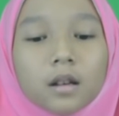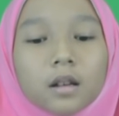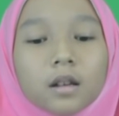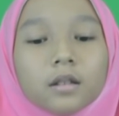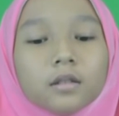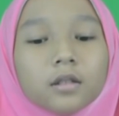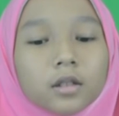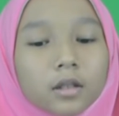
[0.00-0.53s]

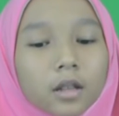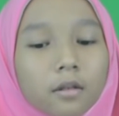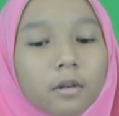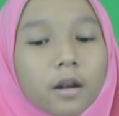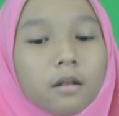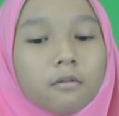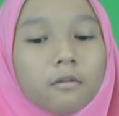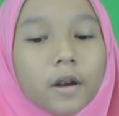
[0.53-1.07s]
Little
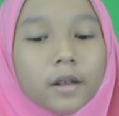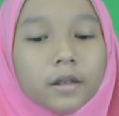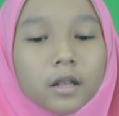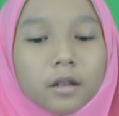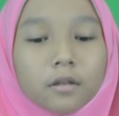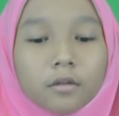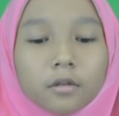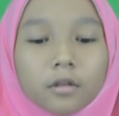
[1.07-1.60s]
Red
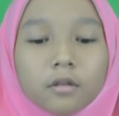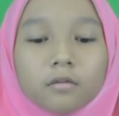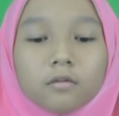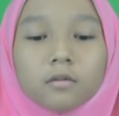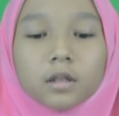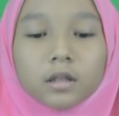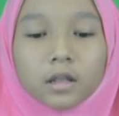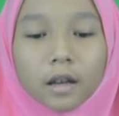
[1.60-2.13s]
Riding Hood
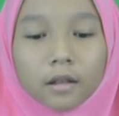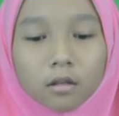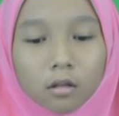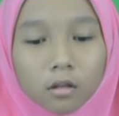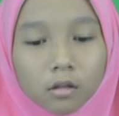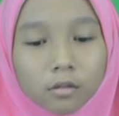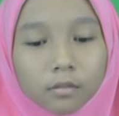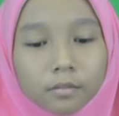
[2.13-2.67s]
returned
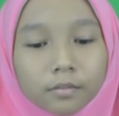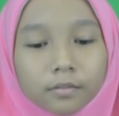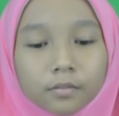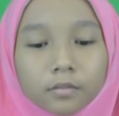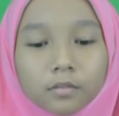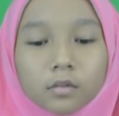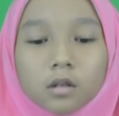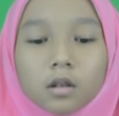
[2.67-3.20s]
home.
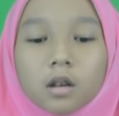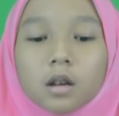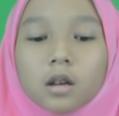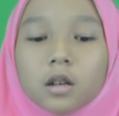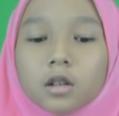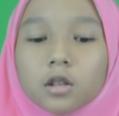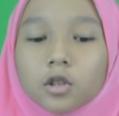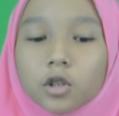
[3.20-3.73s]

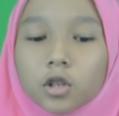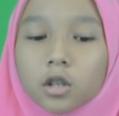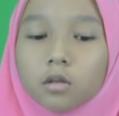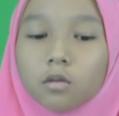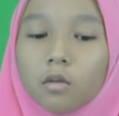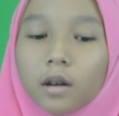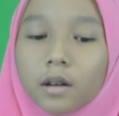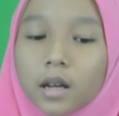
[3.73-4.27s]

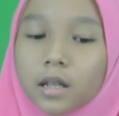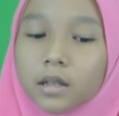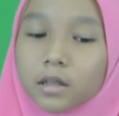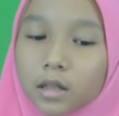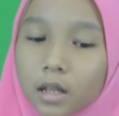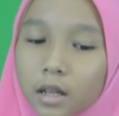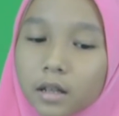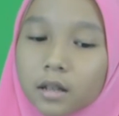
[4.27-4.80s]
She
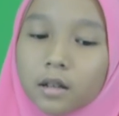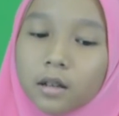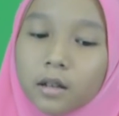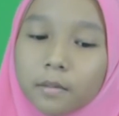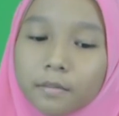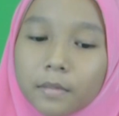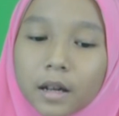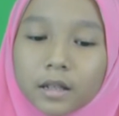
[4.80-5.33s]
guaranteed
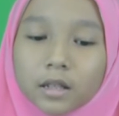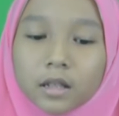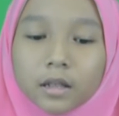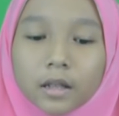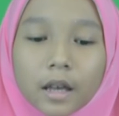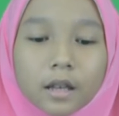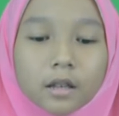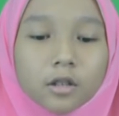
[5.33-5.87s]
her mother
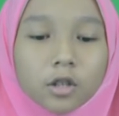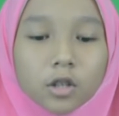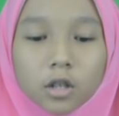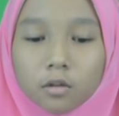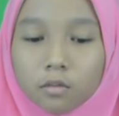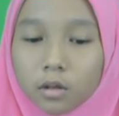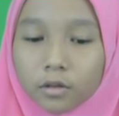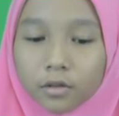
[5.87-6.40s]
that
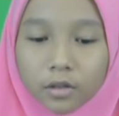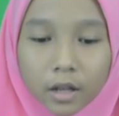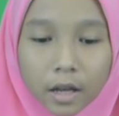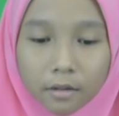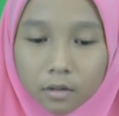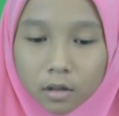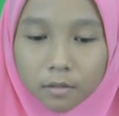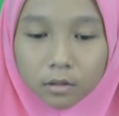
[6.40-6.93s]
she would
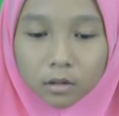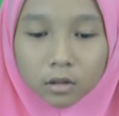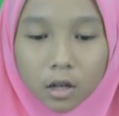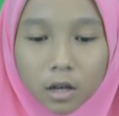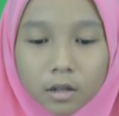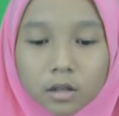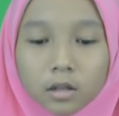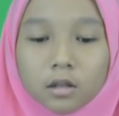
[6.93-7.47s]
never
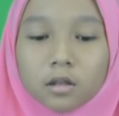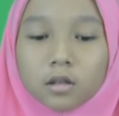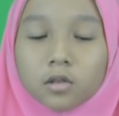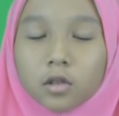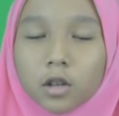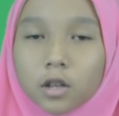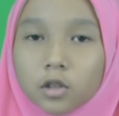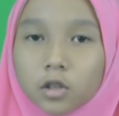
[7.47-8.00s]
trust a
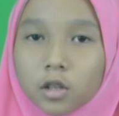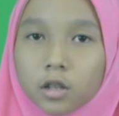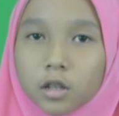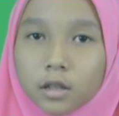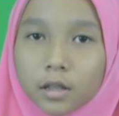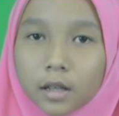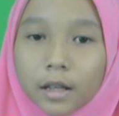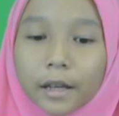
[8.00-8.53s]
stranger
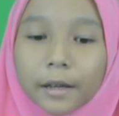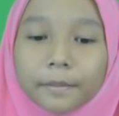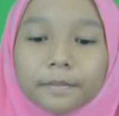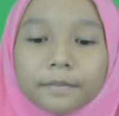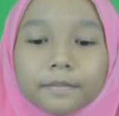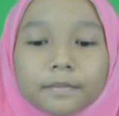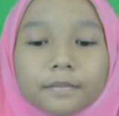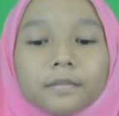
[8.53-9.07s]
easily.
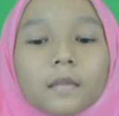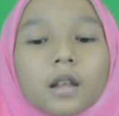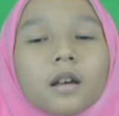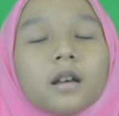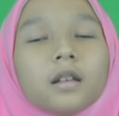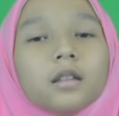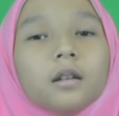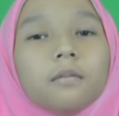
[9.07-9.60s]

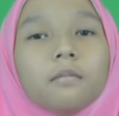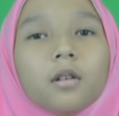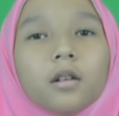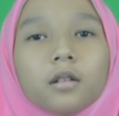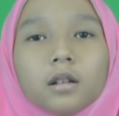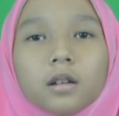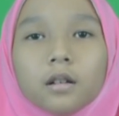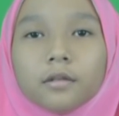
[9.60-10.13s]
The
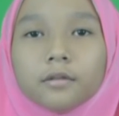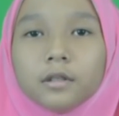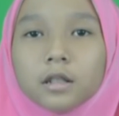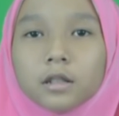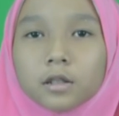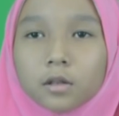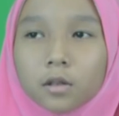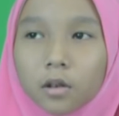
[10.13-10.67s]
moral of
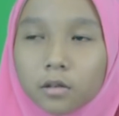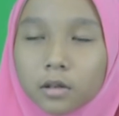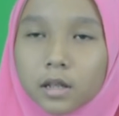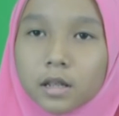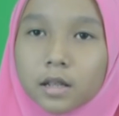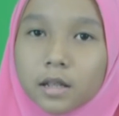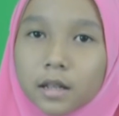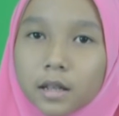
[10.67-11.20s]
the
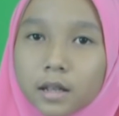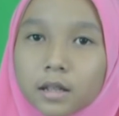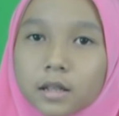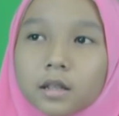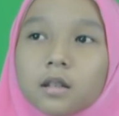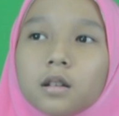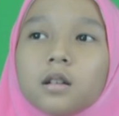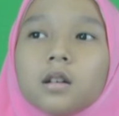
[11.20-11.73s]
story
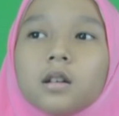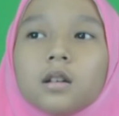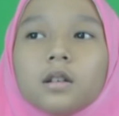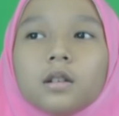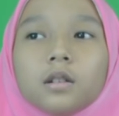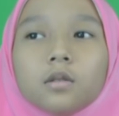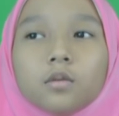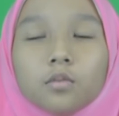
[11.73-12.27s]
is,
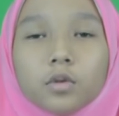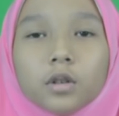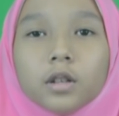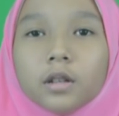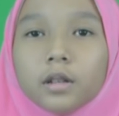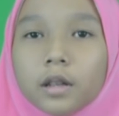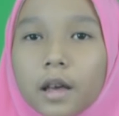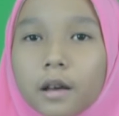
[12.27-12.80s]

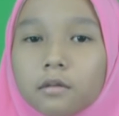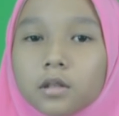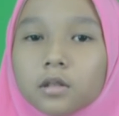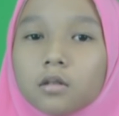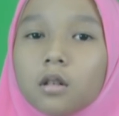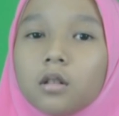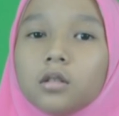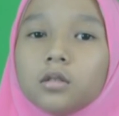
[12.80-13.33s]
we never
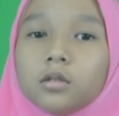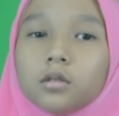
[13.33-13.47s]
talk